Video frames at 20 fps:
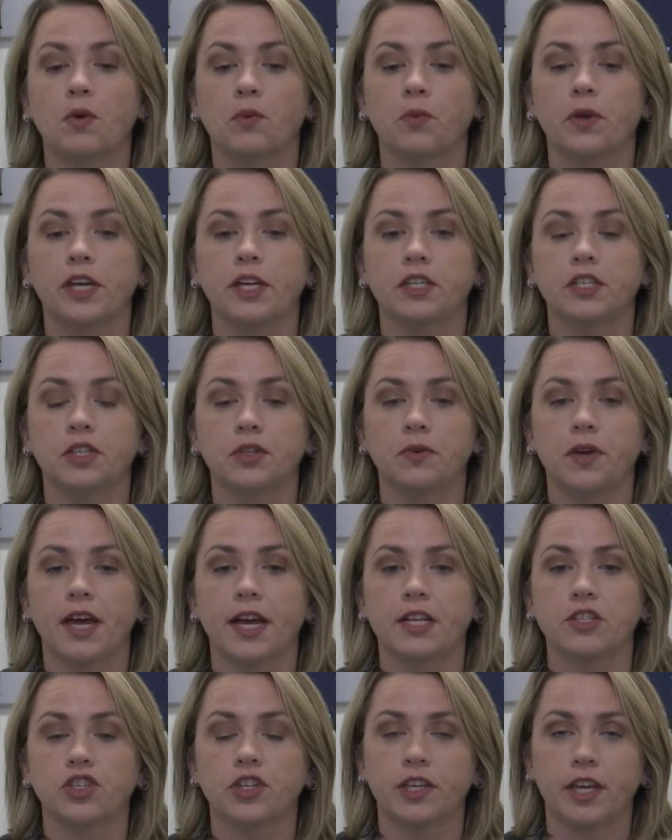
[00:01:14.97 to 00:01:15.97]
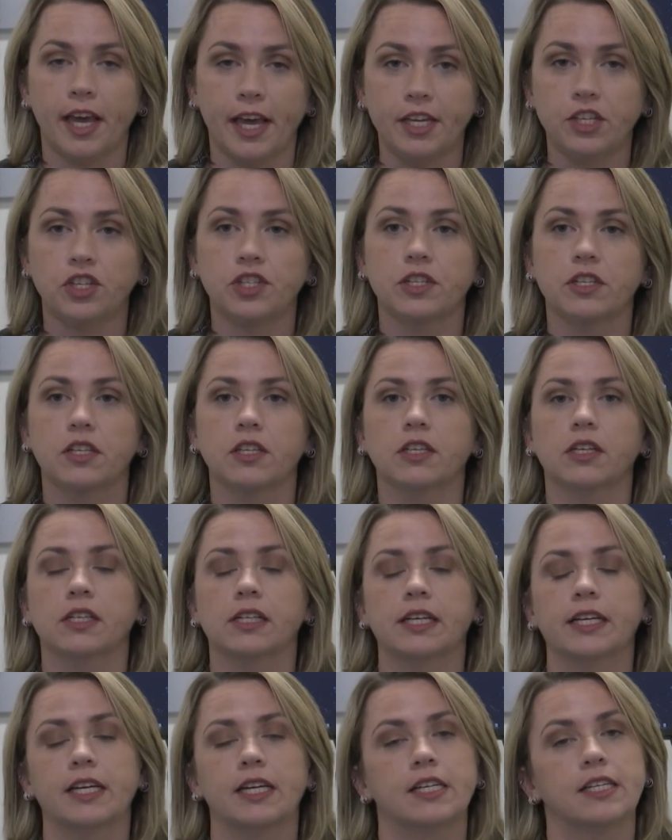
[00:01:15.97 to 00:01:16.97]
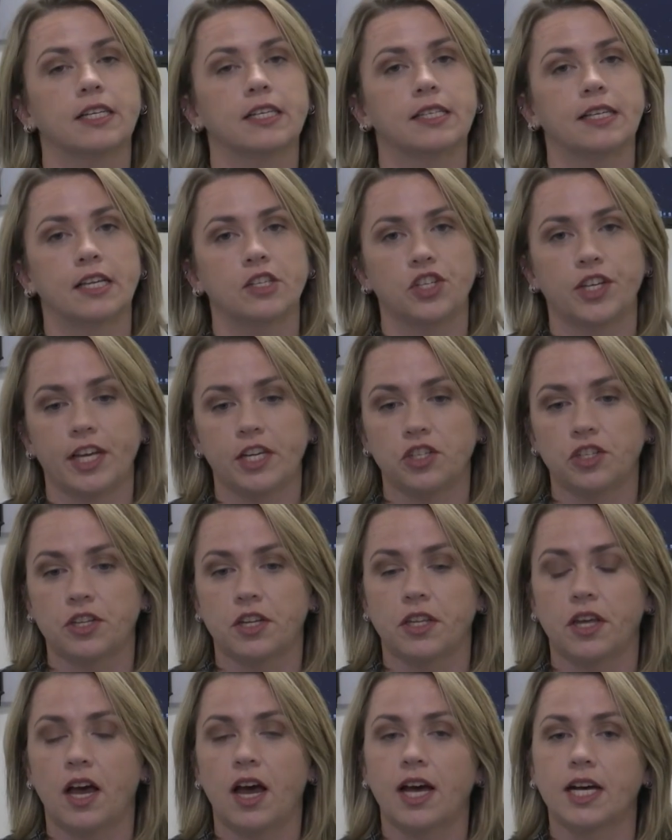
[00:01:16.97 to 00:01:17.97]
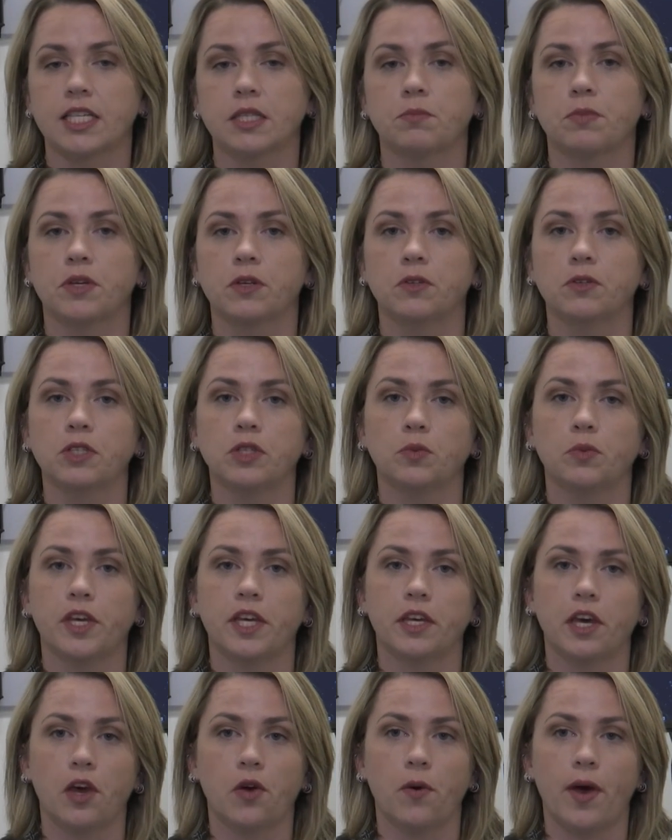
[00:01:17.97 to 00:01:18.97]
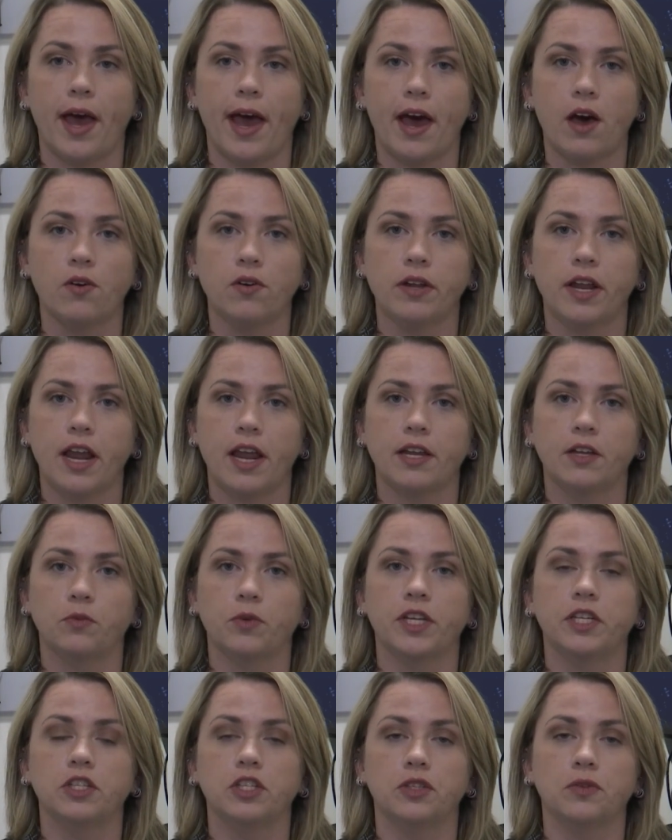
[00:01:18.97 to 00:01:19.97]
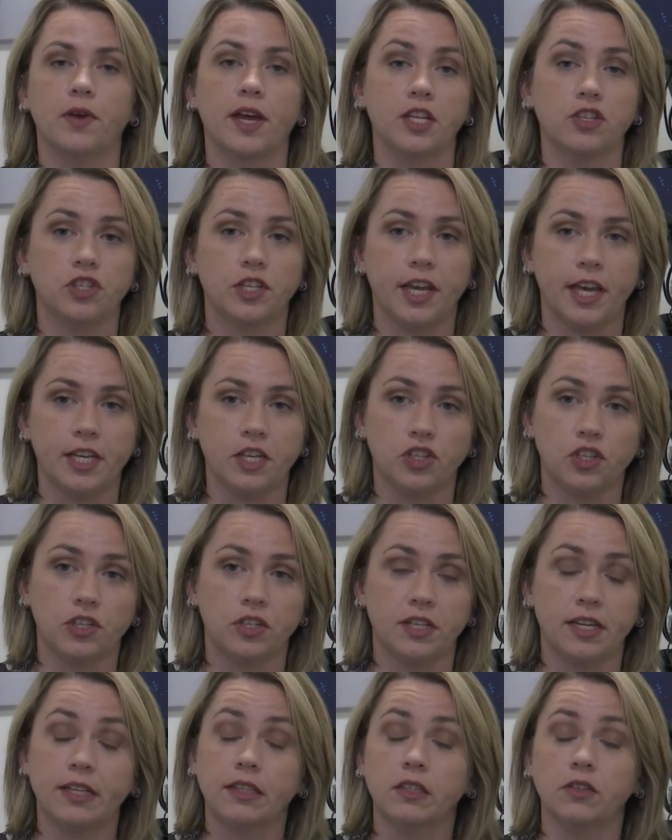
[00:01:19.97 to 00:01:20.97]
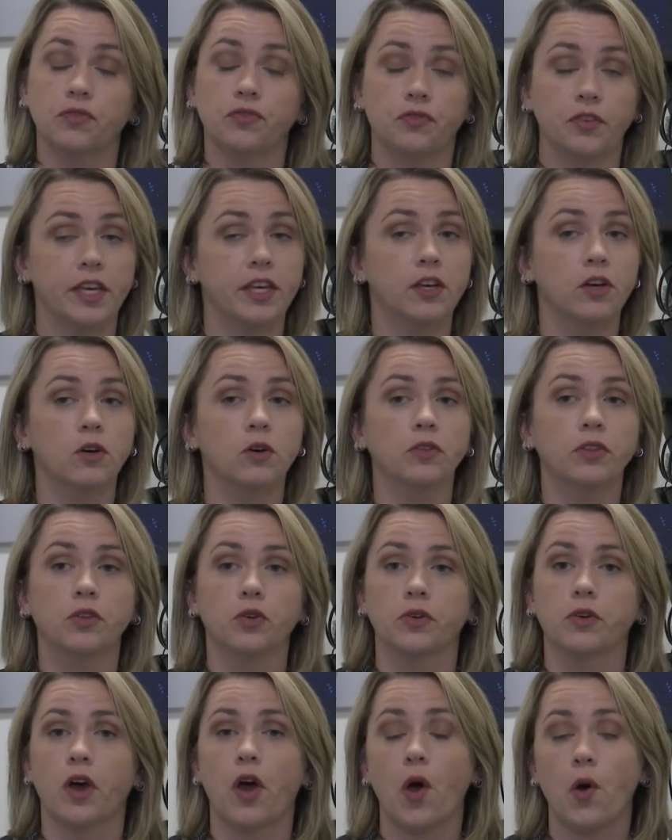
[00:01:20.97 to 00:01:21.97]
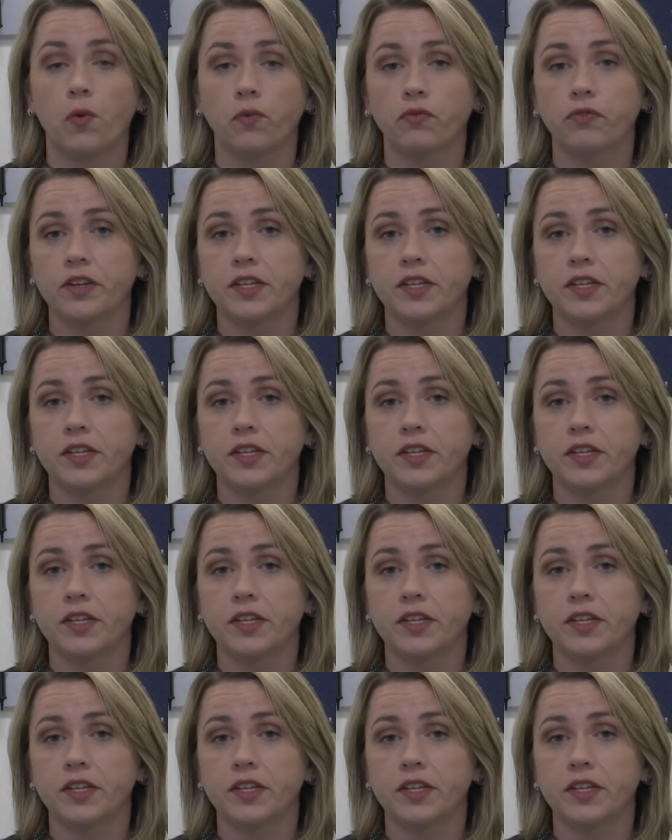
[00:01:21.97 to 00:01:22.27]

We do education in the clinics, education in the hospitals. We go out and we do education in the field through home